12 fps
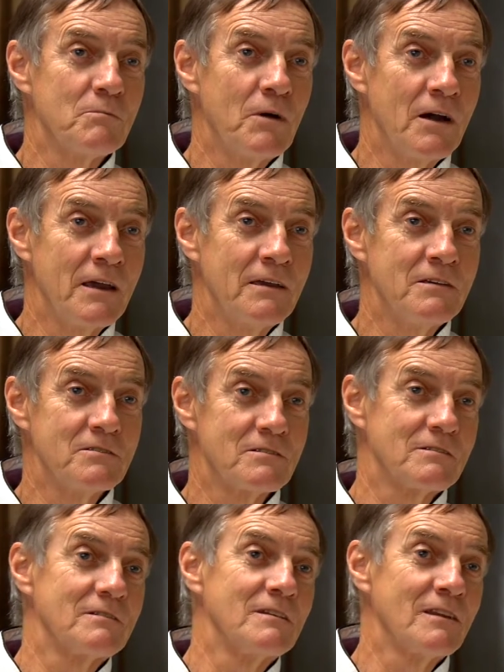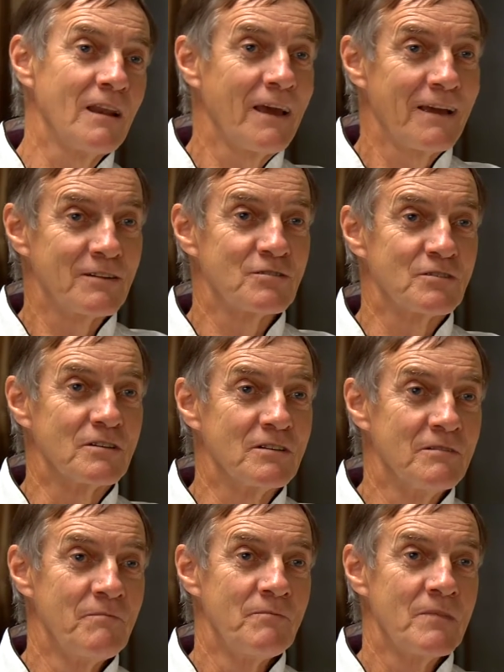to buy his little extra,
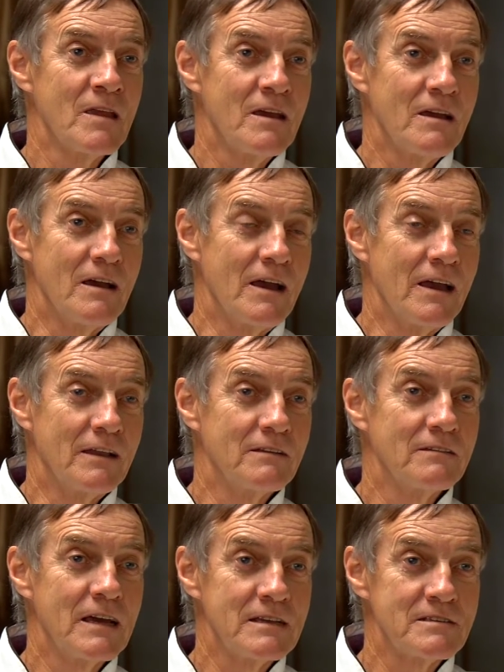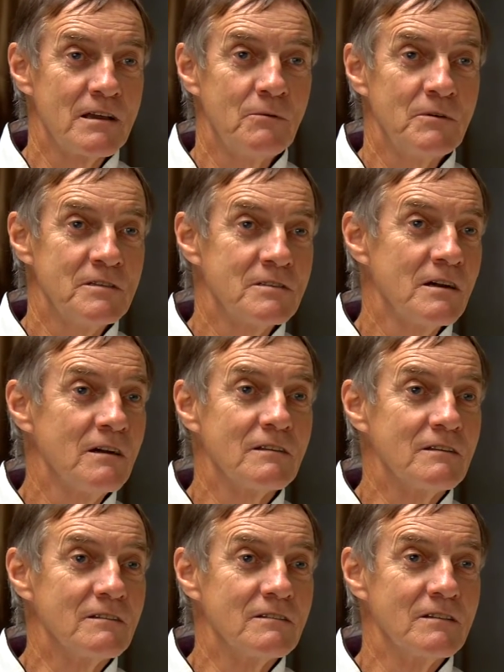and that's how we
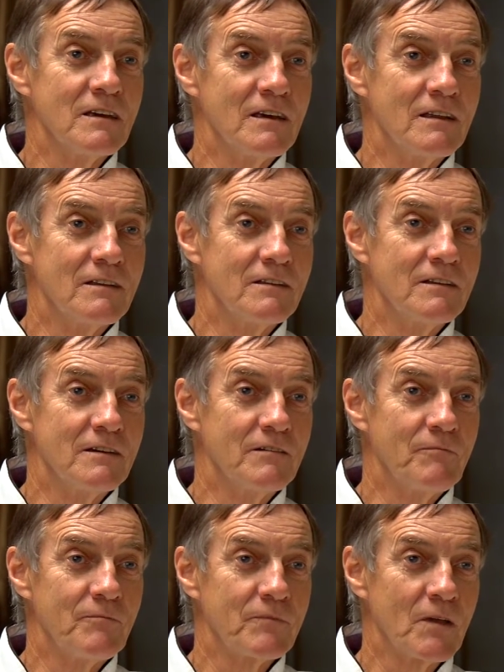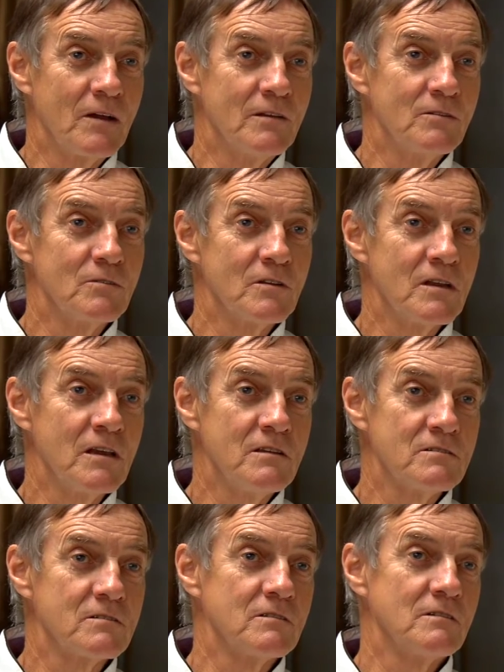started. And I know that
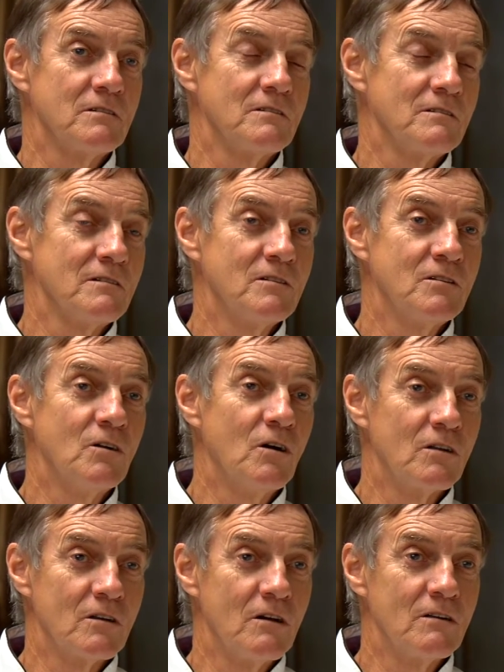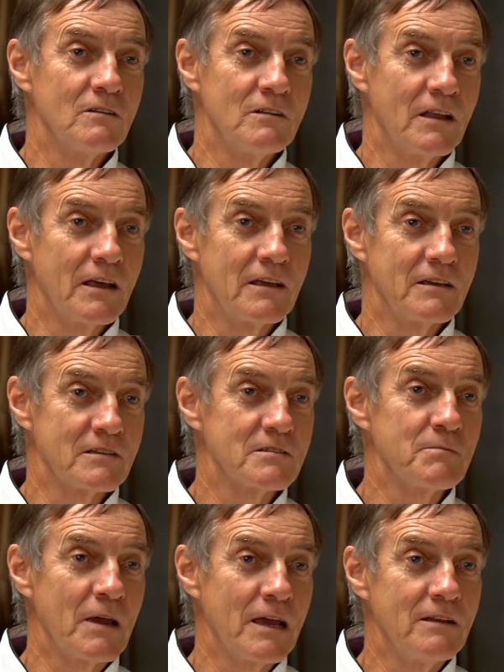he's gone on and
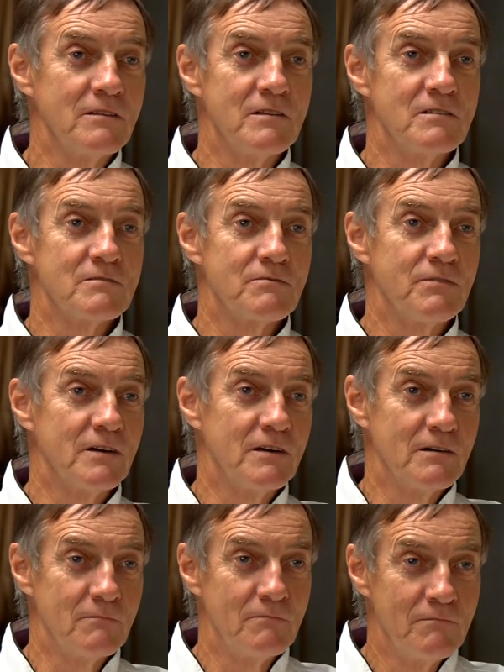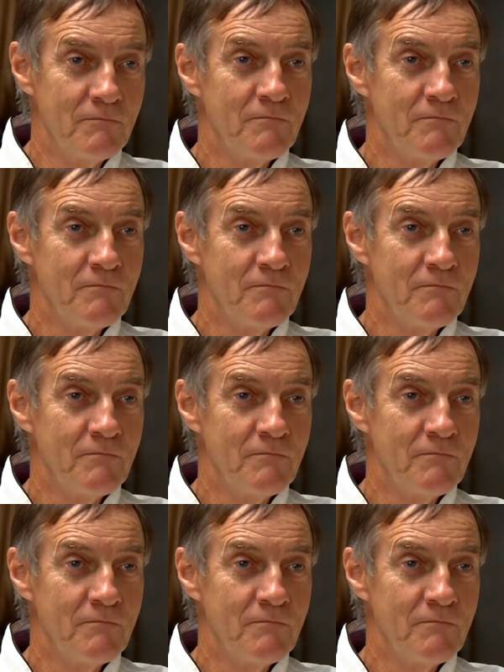expanded his farm